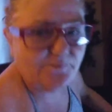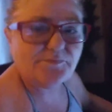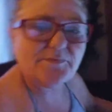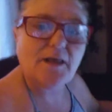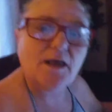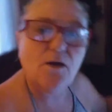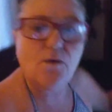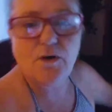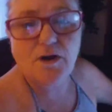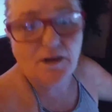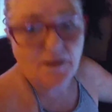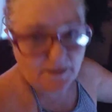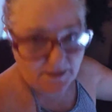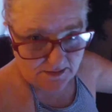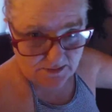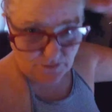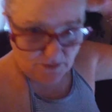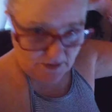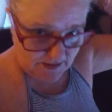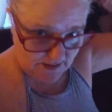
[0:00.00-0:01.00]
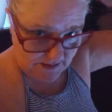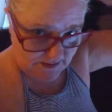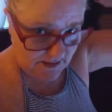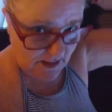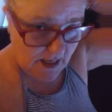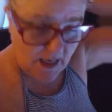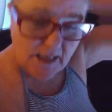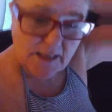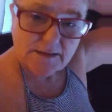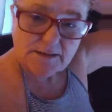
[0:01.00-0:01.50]
Oh, well, it is what it is.
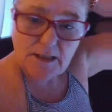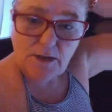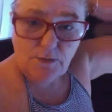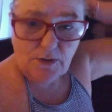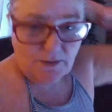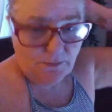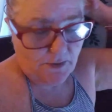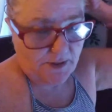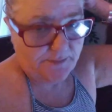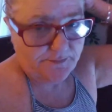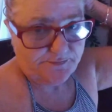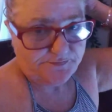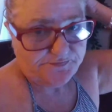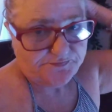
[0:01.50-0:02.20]
So, anyway,